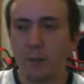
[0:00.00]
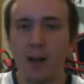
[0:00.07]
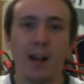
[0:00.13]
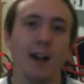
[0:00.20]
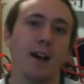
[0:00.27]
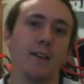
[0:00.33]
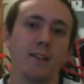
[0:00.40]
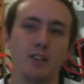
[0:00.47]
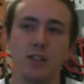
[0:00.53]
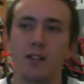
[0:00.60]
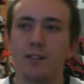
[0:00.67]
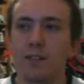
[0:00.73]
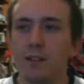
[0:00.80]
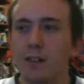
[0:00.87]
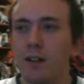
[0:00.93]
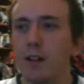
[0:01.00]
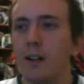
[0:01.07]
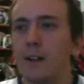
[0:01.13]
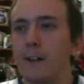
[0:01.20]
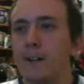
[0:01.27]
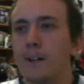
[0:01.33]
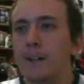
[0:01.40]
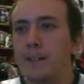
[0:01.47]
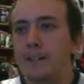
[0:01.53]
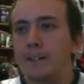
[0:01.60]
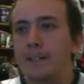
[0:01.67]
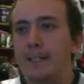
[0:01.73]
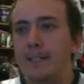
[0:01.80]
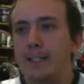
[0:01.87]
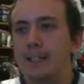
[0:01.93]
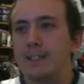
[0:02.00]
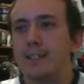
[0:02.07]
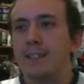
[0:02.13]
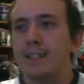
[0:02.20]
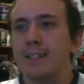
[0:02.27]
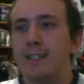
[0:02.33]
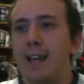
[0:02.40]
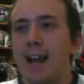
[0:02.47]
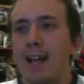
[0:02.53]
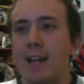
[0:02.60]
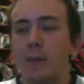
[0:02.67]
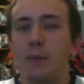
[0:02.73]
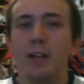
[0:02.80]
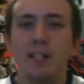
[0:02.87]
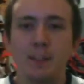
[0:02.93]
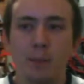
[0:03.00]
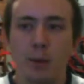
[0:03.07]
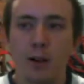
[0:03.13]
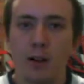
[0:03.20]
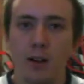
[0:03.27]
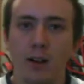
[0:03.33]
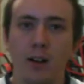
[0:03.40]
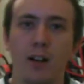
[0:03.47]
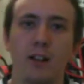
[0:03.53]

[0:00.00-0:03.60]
I got the Jets. Cincinnati at Pittsburgh.